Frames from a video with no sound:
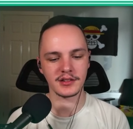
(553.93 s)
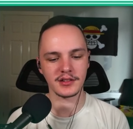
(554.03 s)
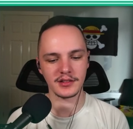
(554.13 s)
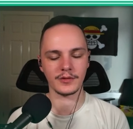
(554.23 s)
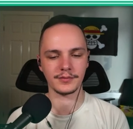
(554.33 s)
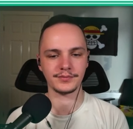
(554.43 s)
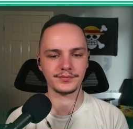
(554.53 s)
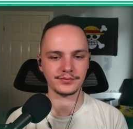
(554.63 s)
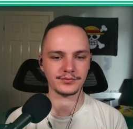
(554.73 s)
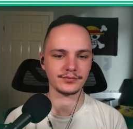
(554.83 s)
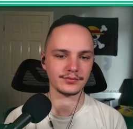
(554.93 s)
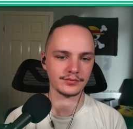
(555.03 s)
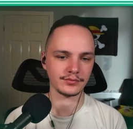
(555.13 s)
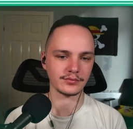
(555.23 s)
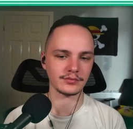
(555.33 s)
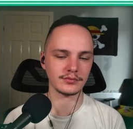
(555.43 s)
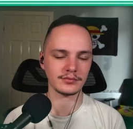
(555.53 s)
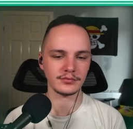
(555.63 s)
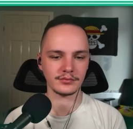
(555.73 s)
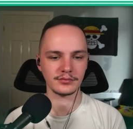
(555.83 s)

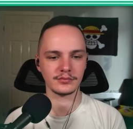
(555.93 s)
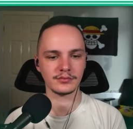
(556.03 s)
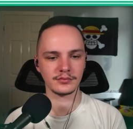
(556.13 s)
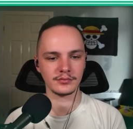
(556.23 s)
(no one is talking)